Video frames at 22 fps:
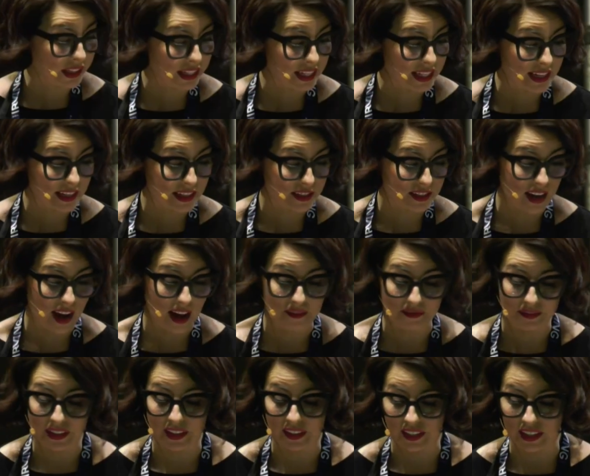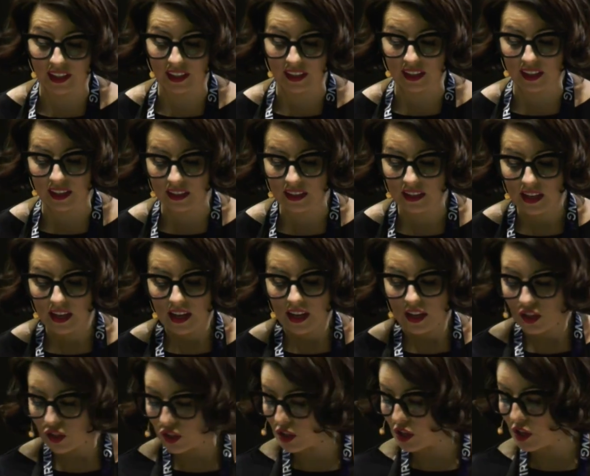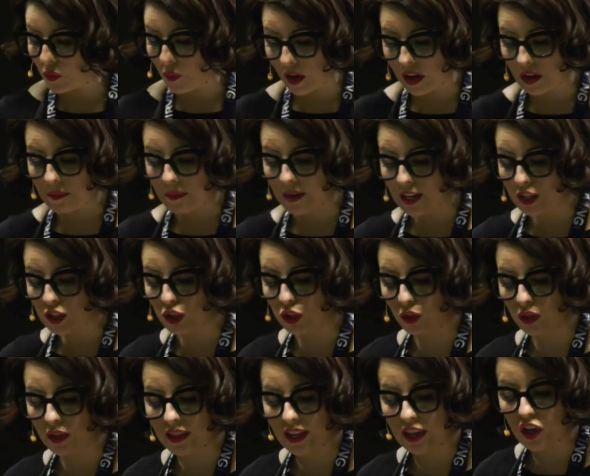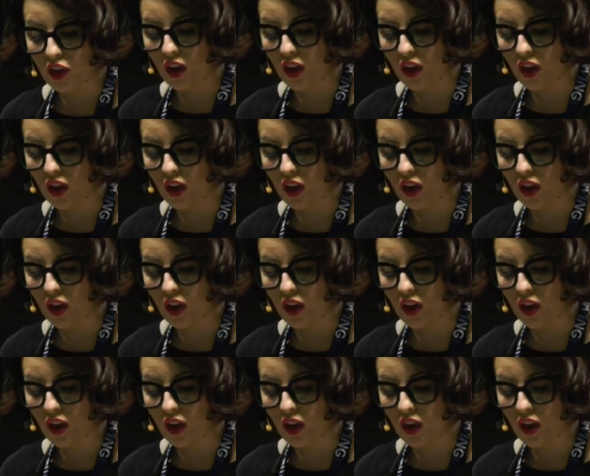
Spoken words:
it is not very good. So you want to make sure that you